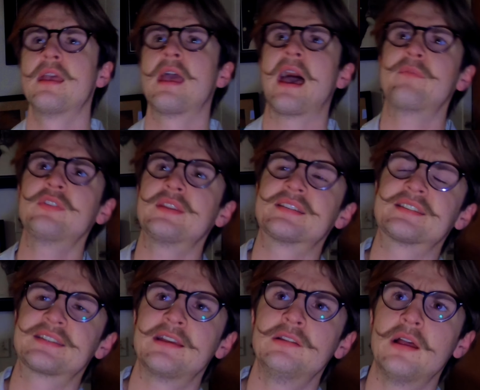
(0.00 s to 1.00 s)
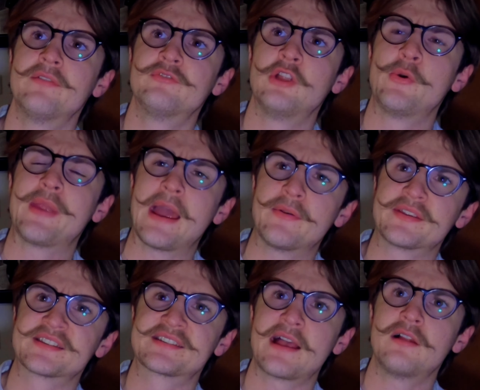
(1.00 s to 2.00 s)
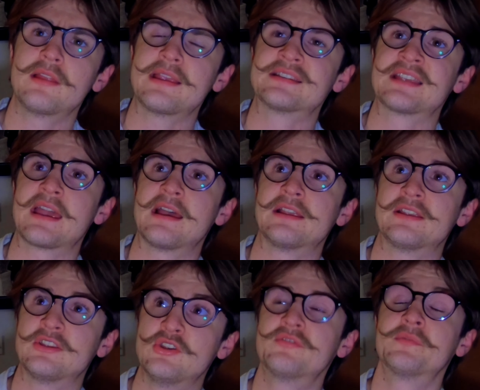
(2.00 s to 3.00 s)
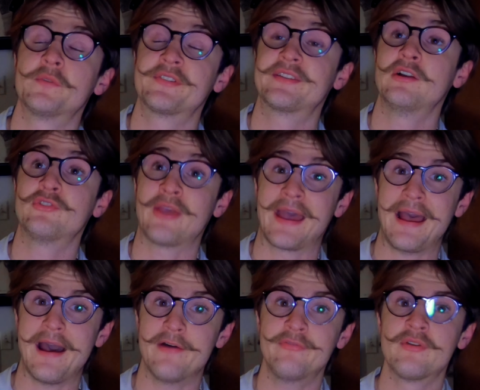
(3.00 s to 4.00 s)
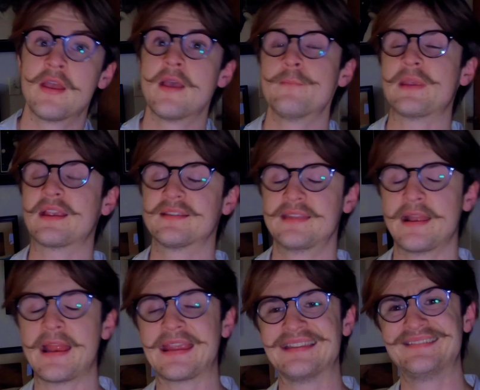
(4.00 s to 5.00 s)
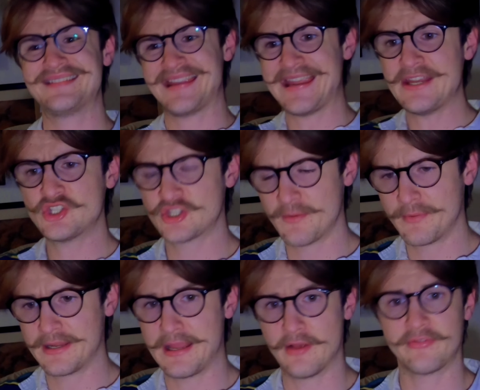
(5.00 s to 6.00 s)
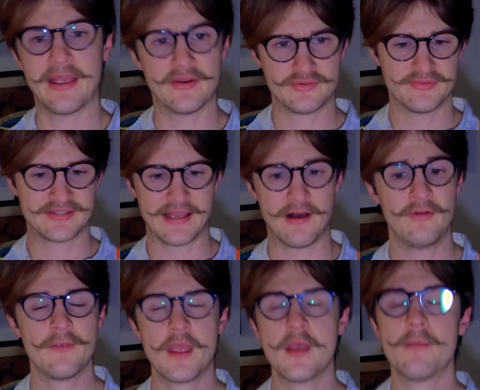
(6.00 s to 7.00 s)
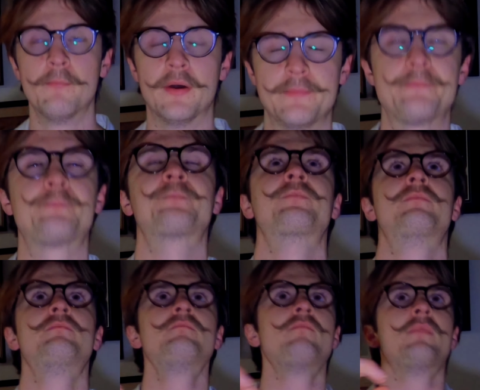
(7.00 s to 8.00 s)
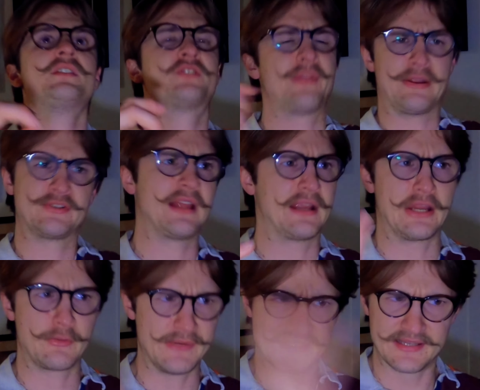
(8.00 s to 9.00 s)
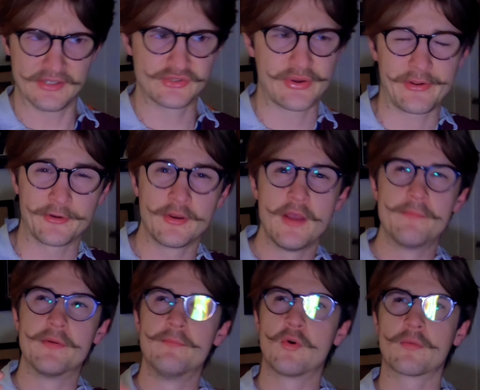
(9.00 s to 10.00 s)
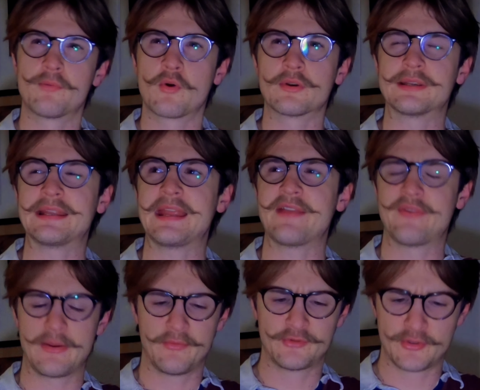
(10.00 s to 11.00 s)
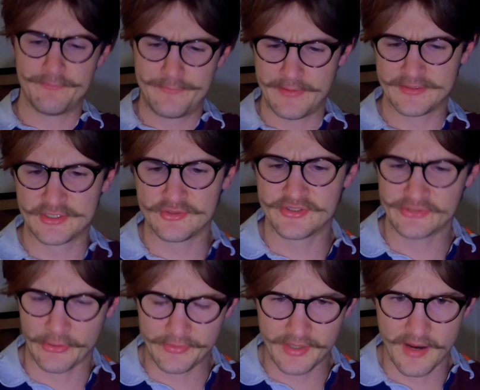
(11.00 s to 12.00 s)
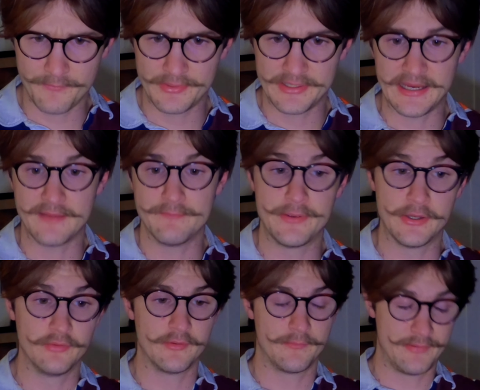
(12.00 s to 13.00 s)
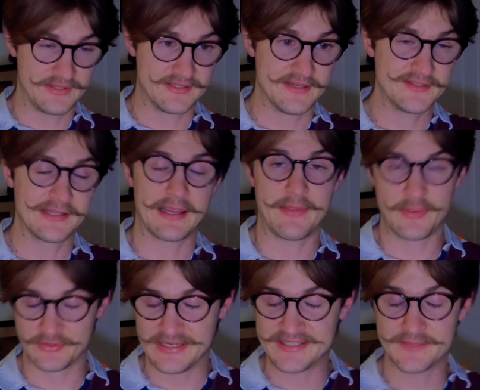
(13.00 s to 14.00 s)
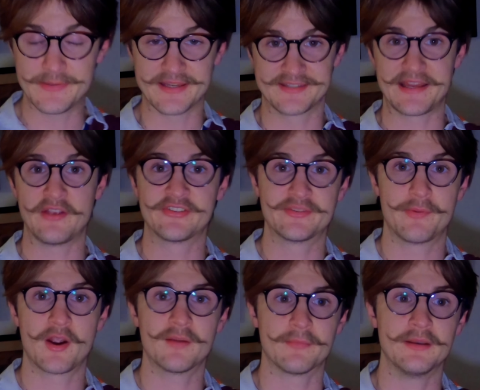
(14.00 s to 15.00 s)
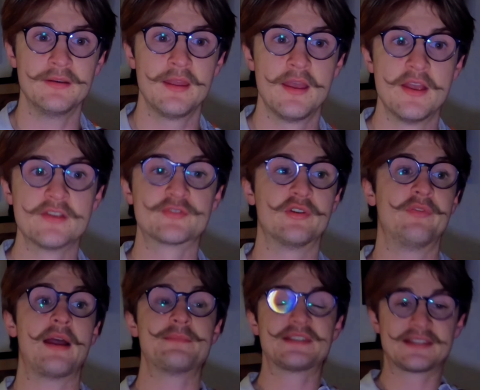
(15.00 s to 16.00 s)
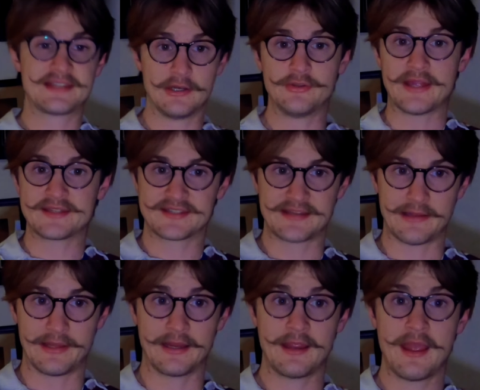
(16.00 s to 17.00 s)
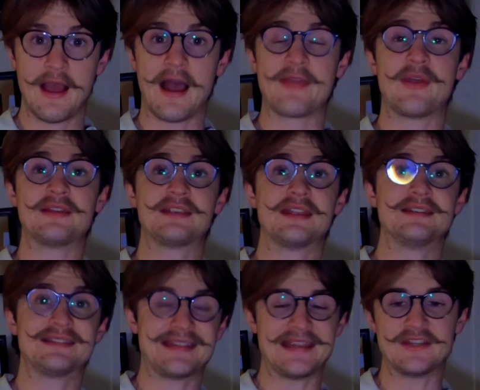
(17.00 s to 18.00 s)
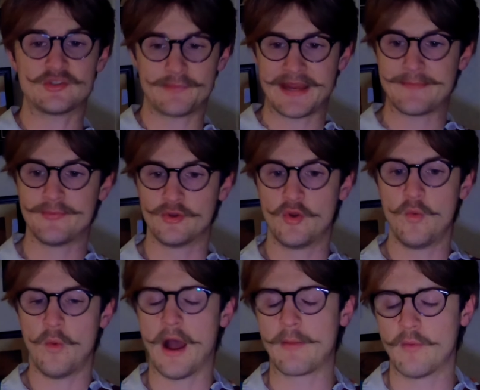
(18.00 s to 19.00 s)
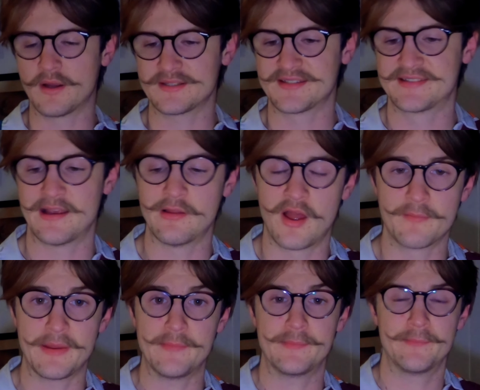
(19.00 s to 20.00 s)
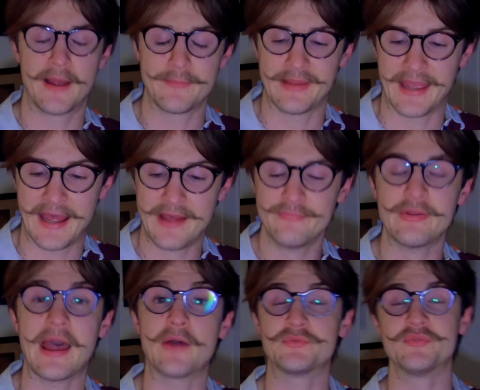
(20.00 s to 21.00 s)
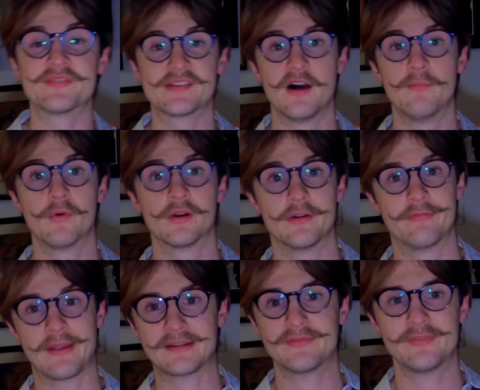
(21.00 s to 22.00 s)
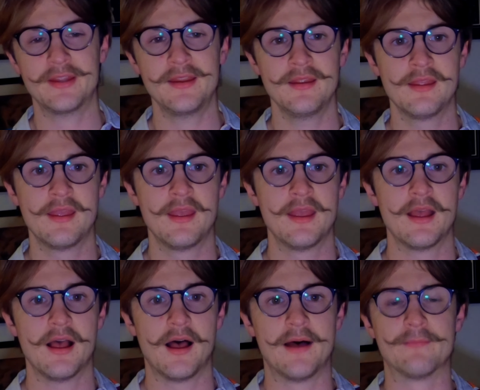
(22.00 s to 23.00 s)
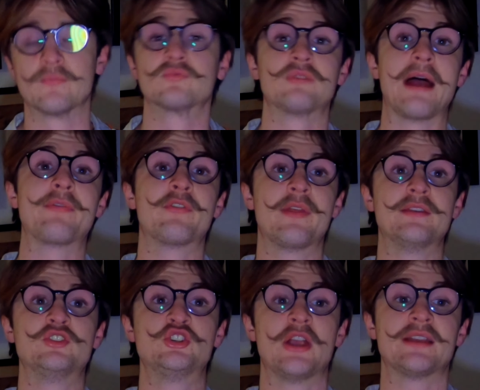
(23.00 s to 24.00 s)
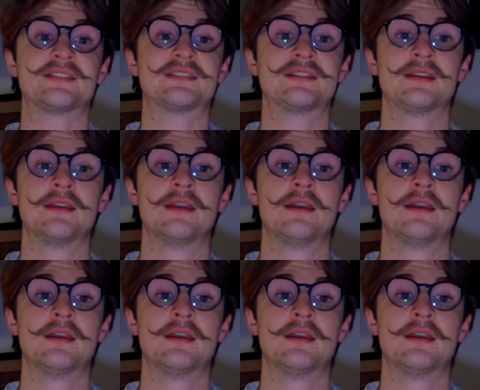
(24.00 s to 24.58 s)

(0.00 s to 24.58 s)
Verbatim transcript: having the skill of knowing how to sell is a useful skill to have, because then I can teach somebody else how to sell. But so there's like I could be sales trainer, but more importantly, if I were to to start a company and build a business, like there needs to be a sales department. So if I'm skilled at selling, I then can teach people who I want to sell on me, my behalf, how to sell more effectively, um, rather than just